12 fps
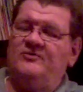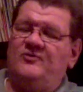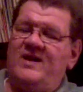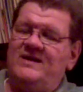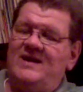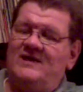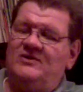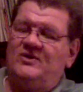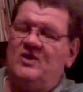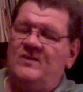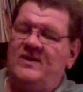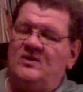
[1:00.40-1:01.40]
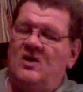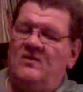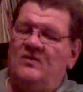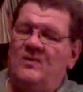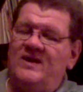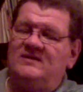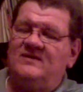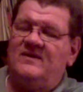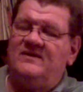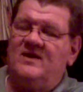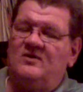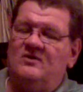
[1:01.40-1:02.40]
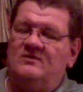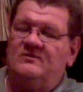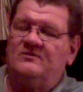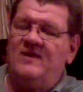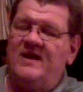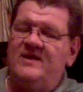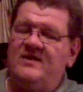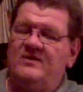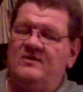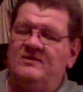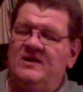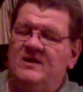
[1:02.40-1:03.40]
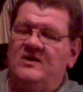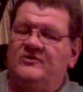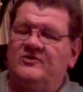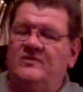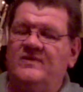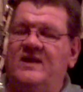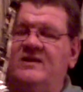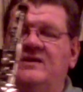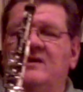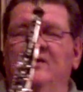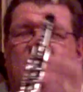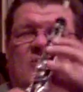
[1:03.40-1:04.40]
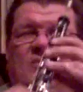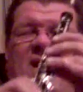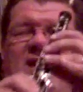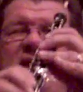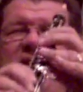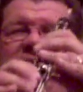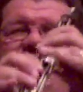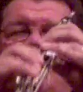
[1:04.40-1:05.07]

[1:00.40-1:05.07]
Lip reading: Try not to go in all the way to the knuckle, right here, so that your right hand can